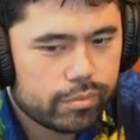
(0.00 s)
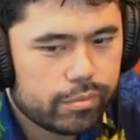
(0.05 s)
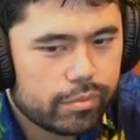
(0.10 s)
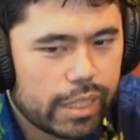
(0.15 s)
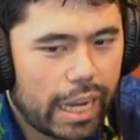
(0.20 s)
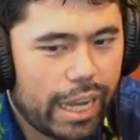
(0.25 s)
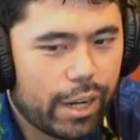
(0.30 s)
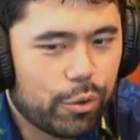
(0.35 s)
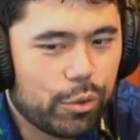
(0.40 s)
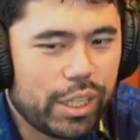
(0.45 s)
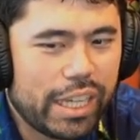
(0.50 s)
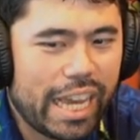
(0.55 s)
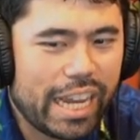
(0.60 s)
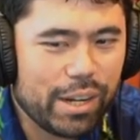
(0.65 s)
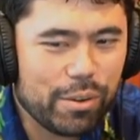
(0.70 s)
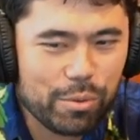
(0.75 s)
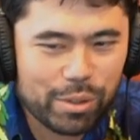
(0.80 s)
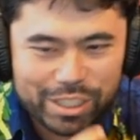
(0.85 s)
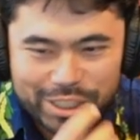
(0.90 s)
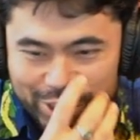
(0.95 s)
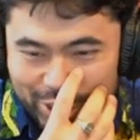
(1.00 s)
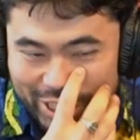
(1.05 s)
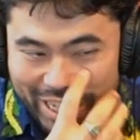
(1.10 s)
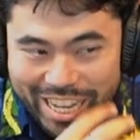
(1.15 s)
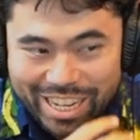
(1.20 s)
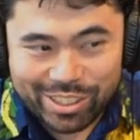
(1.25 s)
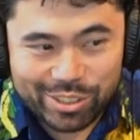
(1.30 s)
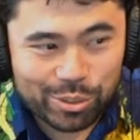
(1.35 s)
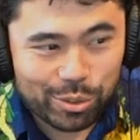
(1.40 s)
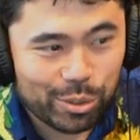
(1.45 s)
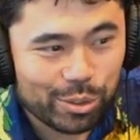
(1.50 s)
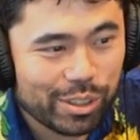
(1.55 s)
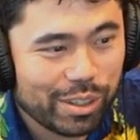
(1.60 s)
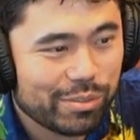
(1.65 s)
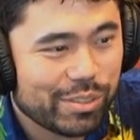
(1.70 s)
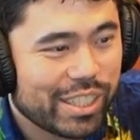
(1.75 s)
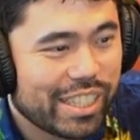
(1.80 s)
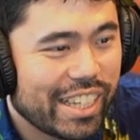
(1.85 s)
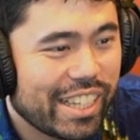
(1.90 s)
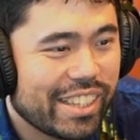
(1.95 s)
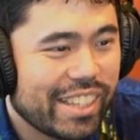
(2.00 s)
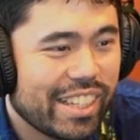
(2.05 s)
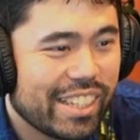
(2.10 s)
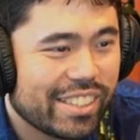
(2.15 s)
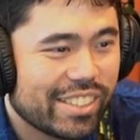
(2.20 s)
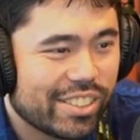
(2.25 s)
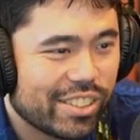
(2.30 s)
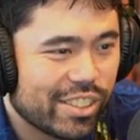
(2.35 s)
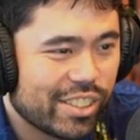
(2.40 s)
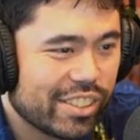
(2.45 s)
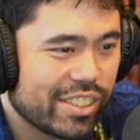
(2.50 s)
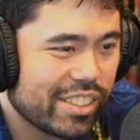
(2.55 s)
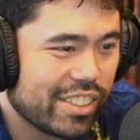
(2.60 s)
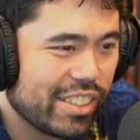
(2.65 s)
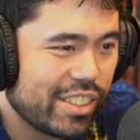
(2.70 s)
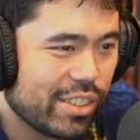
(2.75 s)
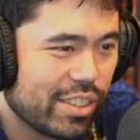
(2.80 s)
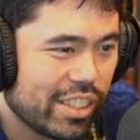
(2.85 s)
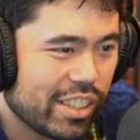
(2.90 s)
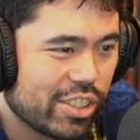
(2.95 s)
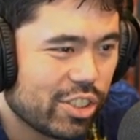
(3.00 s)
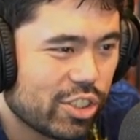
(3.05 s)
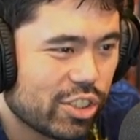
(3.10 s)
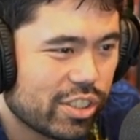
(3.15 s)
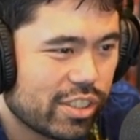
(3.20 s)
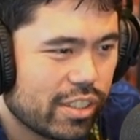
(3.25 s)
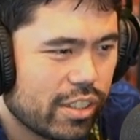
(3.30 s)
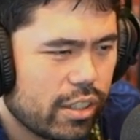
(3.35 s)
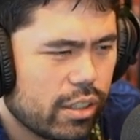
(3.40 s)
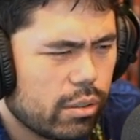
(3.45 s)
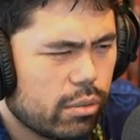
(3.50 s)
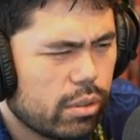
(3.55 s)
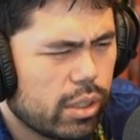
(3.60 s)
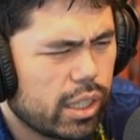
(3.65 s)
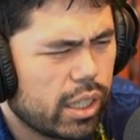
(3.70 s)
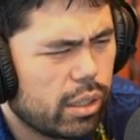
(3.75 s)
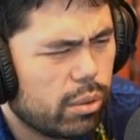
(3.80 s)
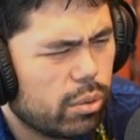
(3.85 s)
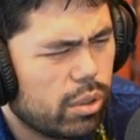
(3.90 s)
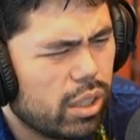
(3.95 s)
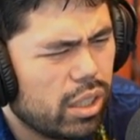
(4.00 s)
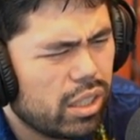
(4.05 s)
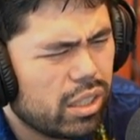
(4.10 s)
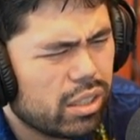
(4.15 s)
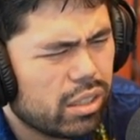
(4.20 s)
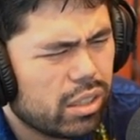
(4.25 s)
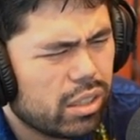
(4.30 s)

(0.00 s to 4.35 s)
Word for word: I don't think anyone in chat is old enough to get that. Seriously, you think? Wait, what?